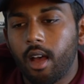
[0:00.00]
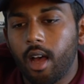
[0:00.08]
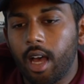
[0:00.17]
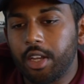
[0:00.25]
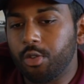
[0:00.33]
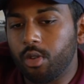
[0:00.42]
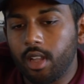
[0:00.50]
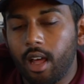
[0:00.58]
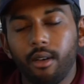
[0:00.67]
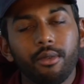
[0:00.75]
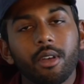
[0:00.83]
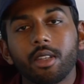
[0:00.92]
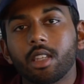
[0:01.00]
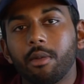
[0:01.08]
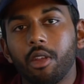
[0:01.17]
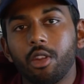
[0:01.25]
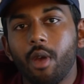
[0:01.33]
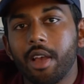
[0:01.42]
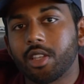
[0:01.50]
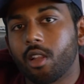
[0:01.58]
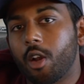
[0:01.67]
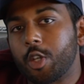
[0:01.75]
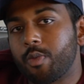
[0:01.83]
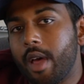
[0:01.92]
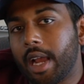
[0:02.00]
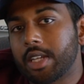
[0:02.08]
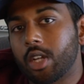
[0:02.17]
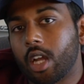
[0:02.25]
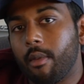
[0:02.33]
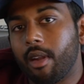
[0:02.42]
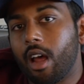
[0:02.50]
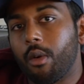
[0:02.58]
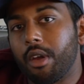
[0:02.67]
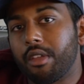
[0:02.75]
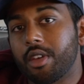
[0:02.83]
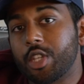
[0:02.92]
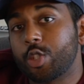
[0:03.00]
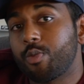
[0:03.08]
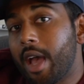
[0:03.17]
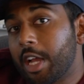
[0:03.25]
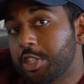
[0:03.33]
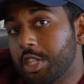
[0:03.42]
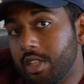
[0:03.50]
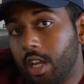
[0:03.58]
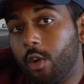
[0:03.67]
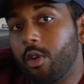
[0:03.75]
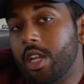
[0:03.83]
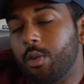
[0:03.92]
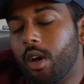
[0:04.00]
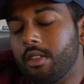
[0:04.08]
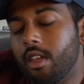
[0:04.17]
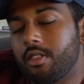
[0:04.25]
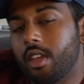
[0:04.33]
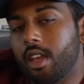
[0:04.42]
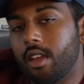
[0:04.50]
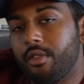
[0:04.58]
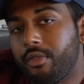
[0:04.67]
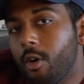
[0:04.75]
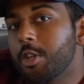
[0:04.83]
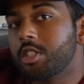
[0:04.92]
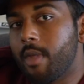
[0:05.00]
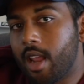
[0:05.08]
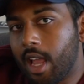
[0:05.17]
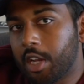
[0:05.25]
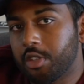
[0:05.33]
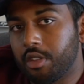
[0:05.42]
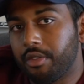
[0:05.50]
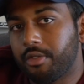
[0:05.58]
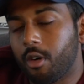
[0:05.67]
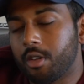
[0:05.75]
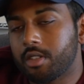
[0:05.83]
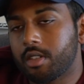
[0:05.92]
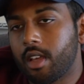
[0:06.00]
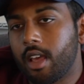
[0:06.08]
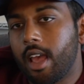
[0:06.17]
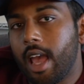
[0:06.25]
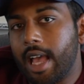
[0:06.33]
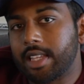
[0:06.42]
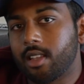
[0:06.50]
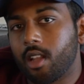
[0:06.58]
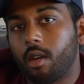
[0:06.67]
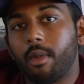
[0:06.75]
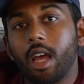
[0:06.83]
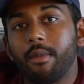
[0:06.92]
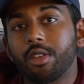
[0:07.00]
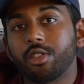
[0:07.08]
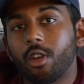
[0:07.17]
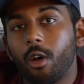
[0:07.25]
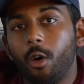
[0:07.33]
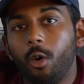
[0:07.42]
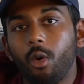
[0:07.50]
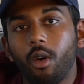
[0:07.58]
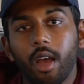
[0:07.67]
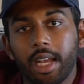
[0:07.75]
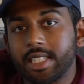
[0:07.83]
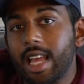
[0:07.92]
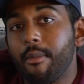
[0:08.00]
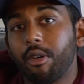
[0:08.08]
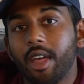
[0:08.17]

I do love some of the new SLR specs they're coming out with, especially the green one that they first made, actually, the first SLR by MSO example